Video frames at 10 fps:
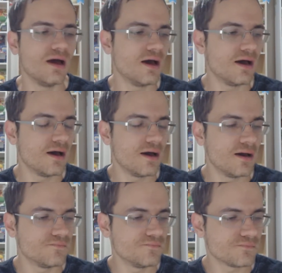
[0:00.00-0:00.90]

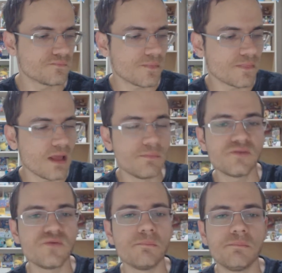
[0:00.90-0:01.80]
um, a
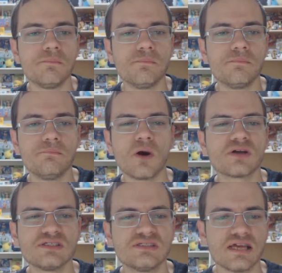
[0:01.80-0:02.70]
bit of a
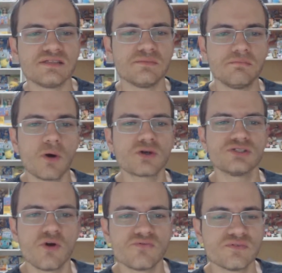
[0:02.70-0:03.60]
box set
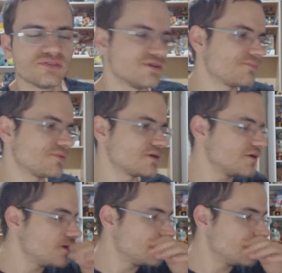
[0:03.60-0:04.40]
box off or something.